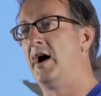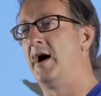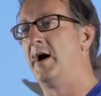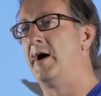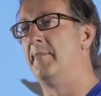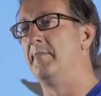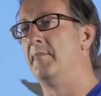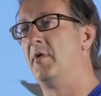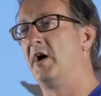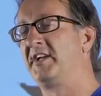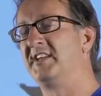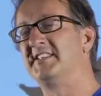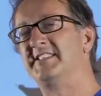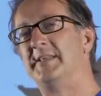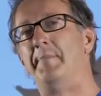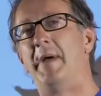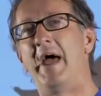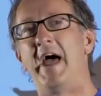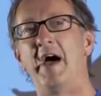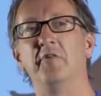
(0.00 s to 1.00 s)
um, I guess,
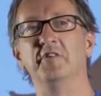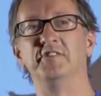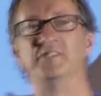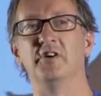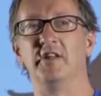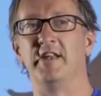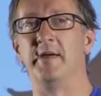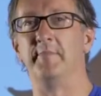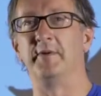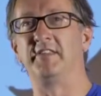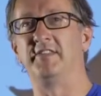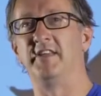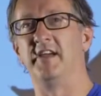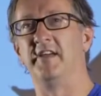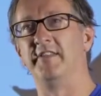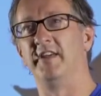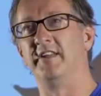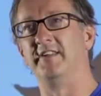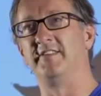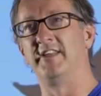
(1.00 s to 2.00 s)
the power dynamic
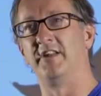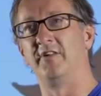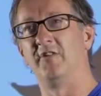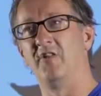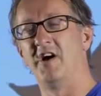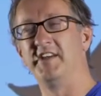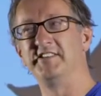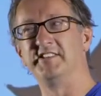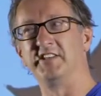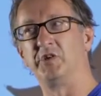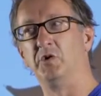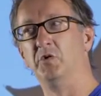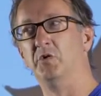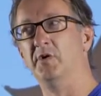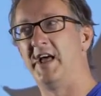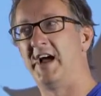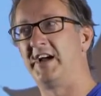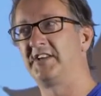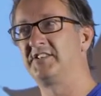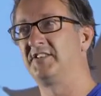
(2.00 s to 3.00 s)
there that, that Eliza
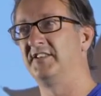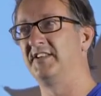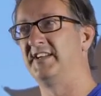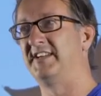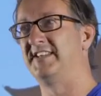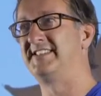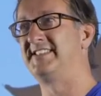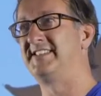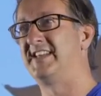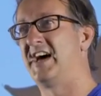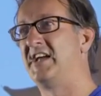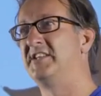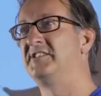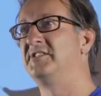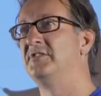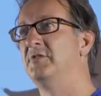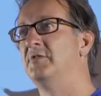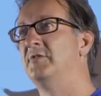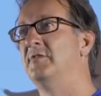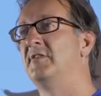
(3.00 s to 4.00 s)
could actually
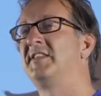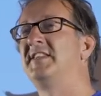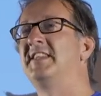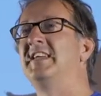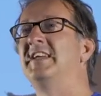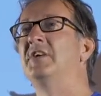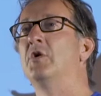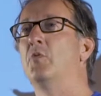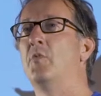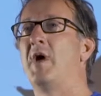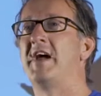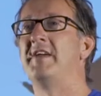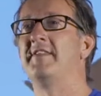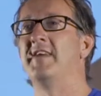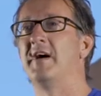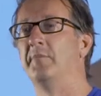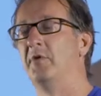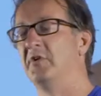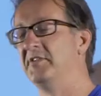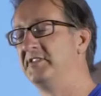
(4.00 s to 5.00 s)
start to think away
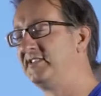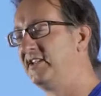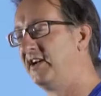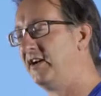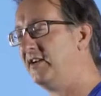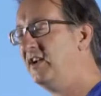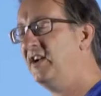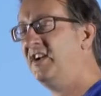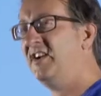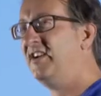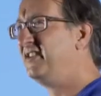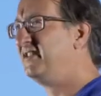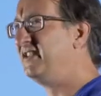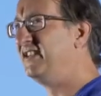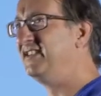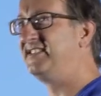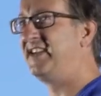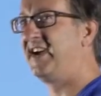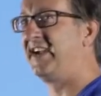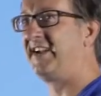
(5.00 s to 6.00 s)
that monster.
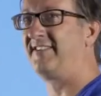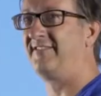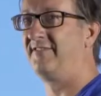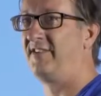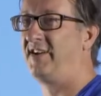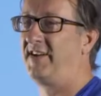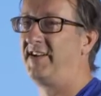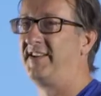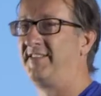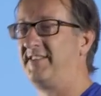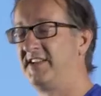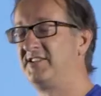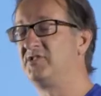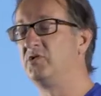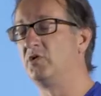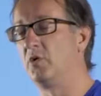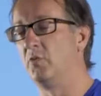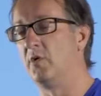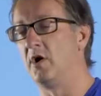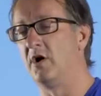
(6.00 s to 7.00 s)
Didn't take, like, it, it
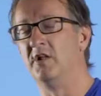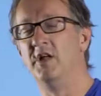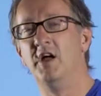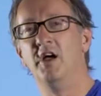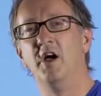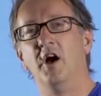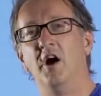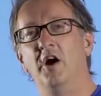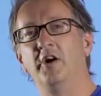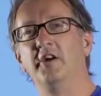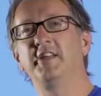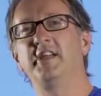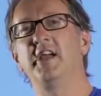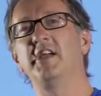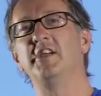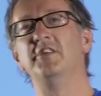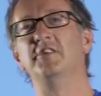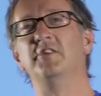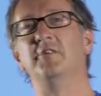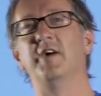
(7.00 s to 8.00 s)
took a while. I'm going to
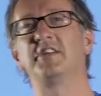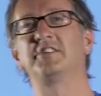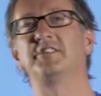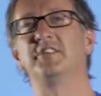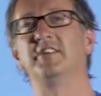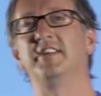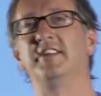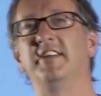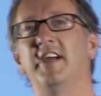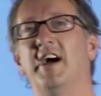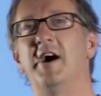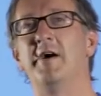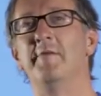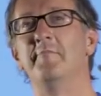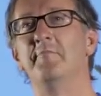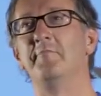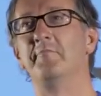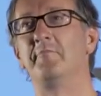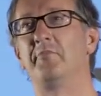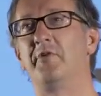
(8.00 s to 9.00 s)
get you to actually
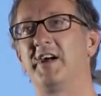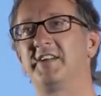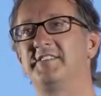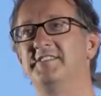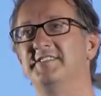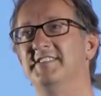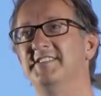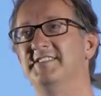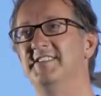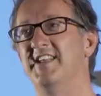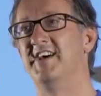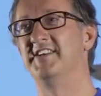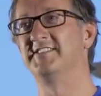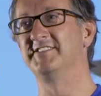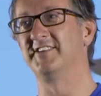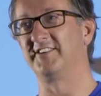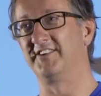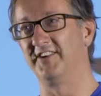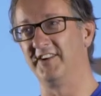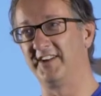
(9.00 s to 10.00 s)
um, practice this now.
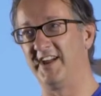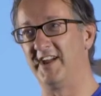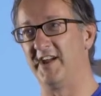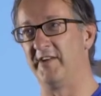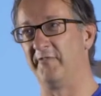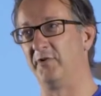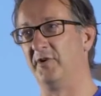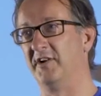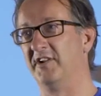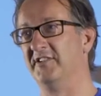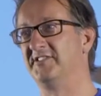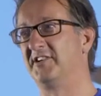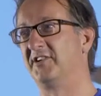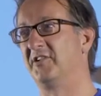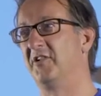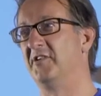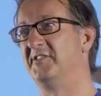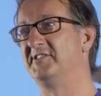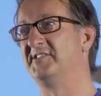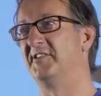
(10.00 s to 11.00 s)
So could I get everyone to
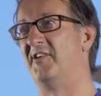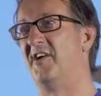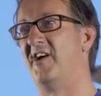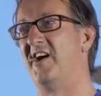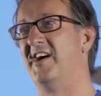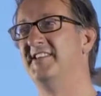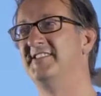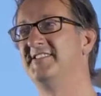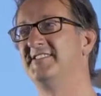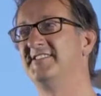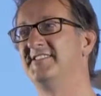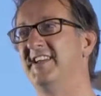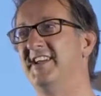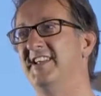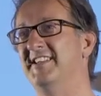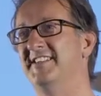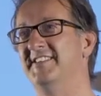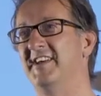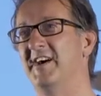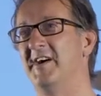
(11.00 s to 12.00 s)
close their eyes?
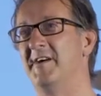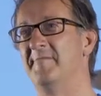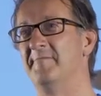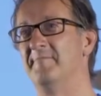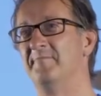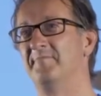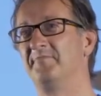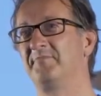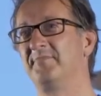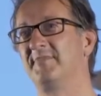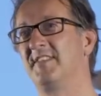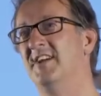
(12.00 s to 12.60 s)
And um,